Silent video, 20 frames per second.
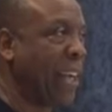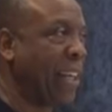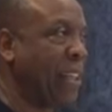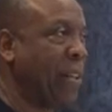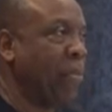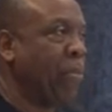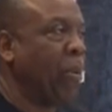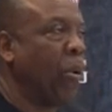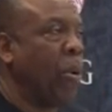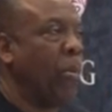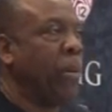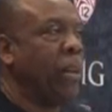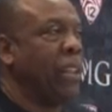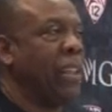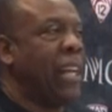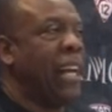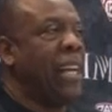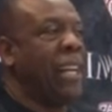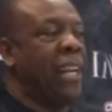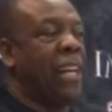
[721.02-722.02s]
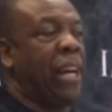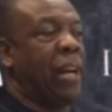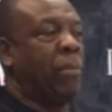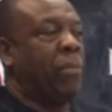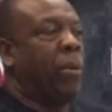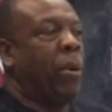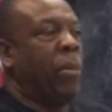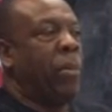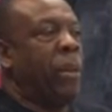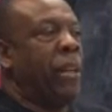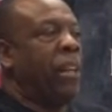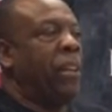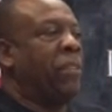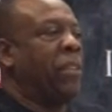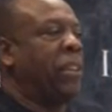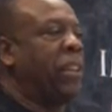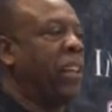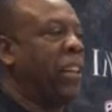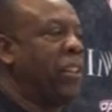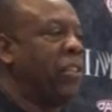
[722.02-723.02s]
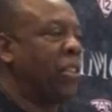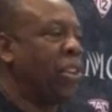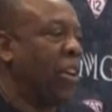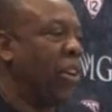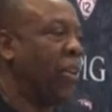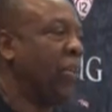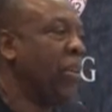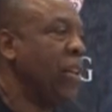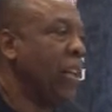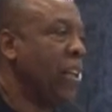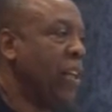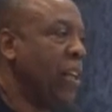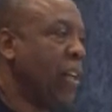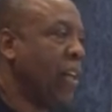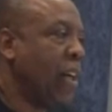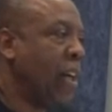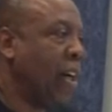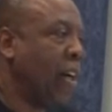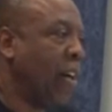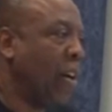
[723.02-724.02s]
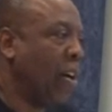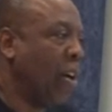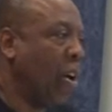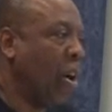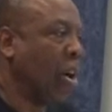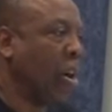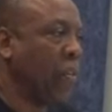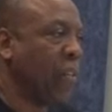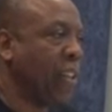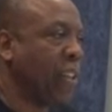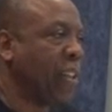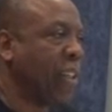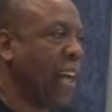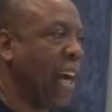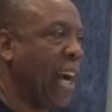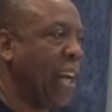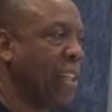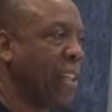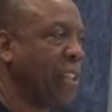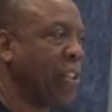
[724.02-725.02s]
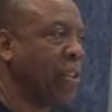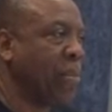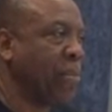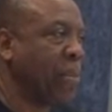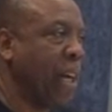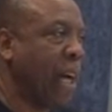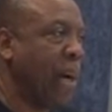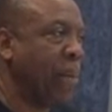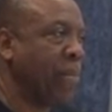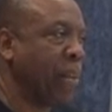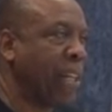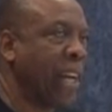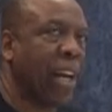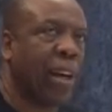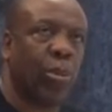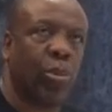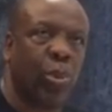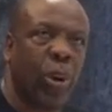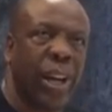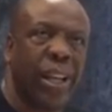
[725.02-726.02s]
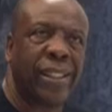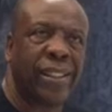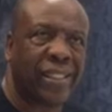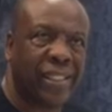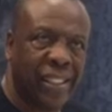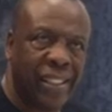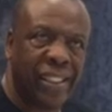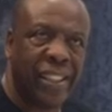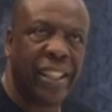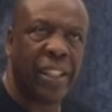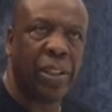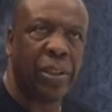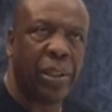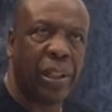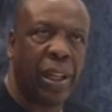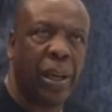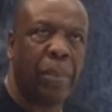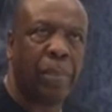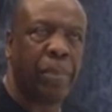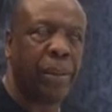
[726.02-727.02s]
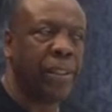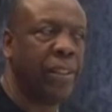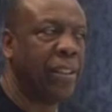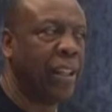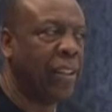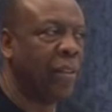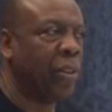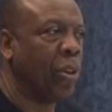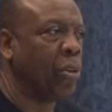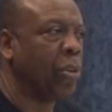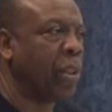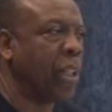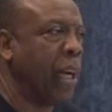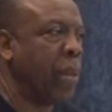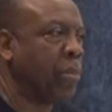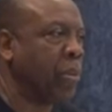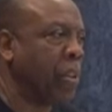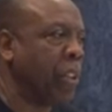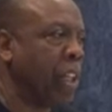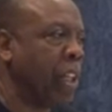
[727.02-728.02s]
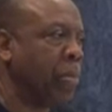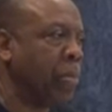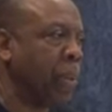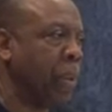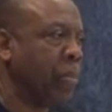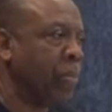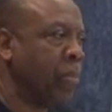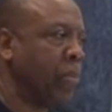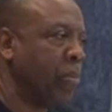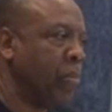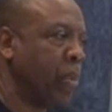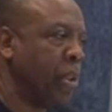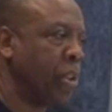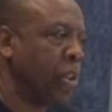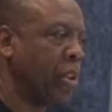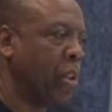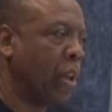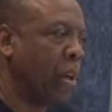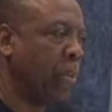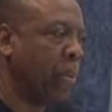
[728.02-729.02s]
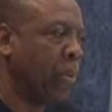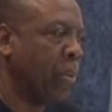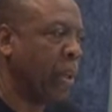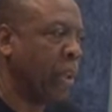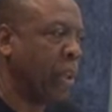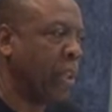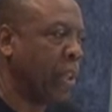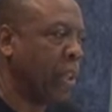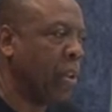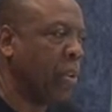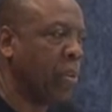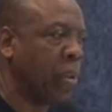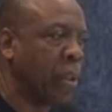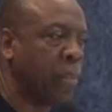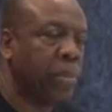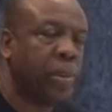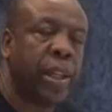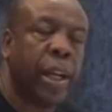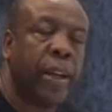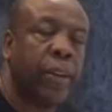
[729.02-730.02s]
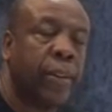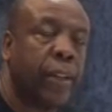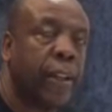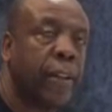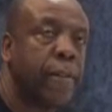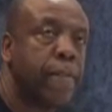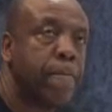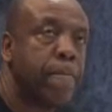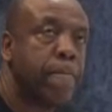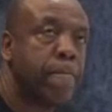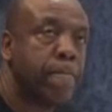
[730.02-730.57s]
back into Pullman and in and out of Pullman and everything. So all of these guys need some time to kind of rest and heal up and those types of things, but we should all be ready to go come Saturday.